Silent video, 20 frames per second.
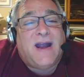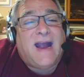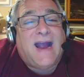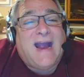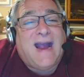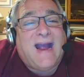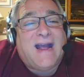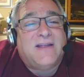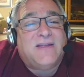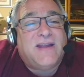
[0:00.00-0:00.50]

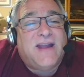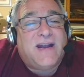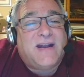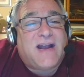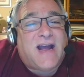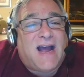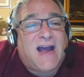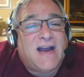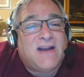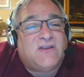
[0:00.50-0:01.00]
And then
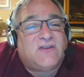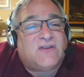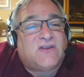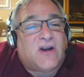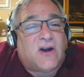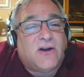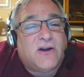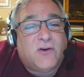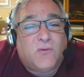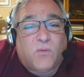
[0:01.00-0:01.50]
I
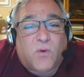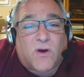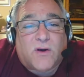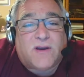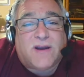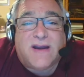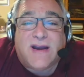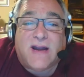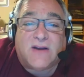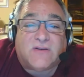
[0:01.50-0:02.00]
started
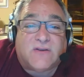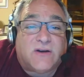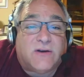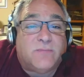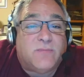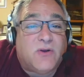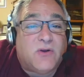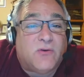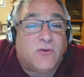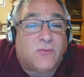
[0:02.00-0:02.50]
working as a
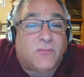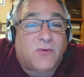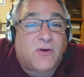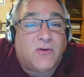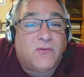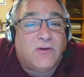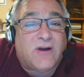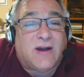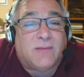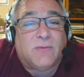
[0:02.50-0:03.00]
computer
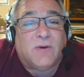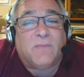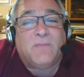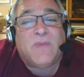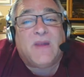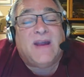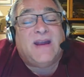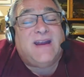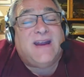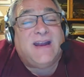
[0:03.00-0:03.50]
programmer.
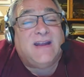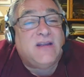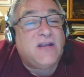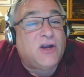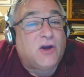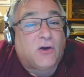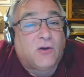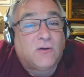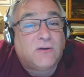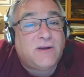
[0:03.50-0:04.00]
In the
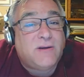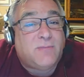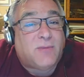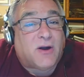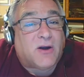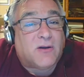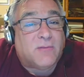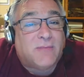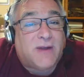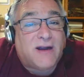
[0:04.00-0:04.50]
early
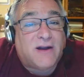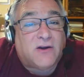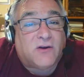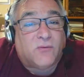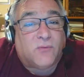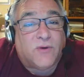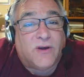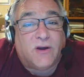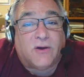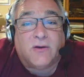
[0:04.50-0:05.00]
part of my
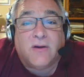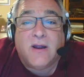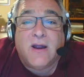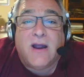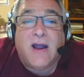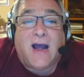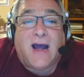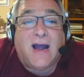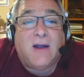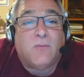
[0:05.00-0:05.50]
career,
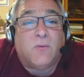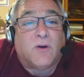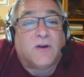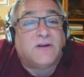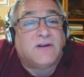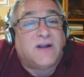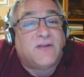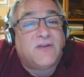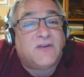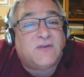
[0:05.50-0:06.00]
I
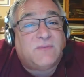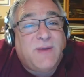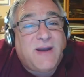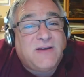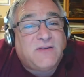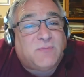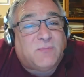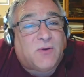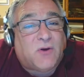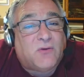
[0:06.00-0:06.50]
worked on the
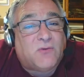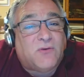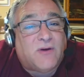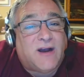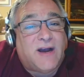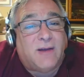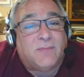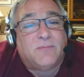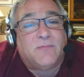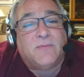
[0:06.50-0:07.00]
space
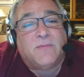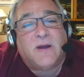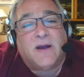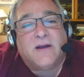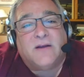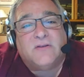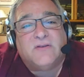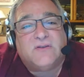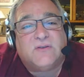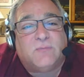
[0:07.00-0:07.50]
program,
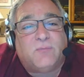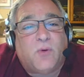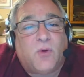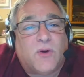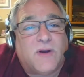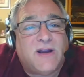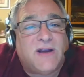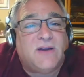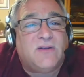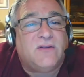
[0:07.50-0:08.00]

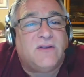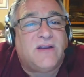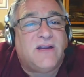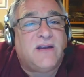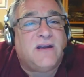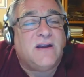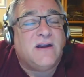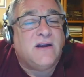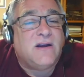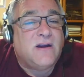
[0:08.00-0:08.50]
supporting
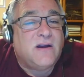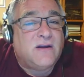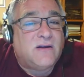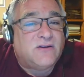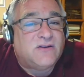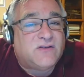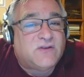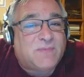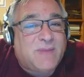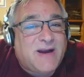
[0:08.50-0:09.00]
the
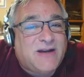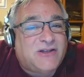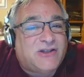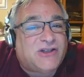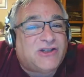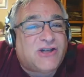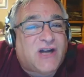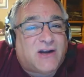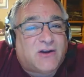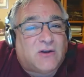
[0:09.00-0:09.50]
space
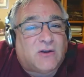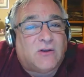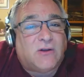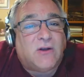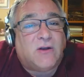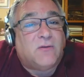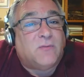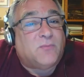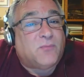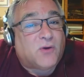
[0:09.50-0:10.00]
shuttle
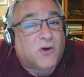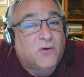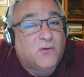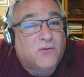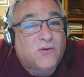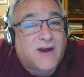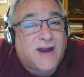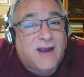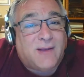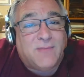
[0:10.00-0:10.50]

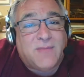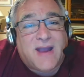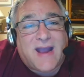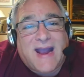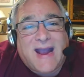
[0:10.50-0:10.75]
program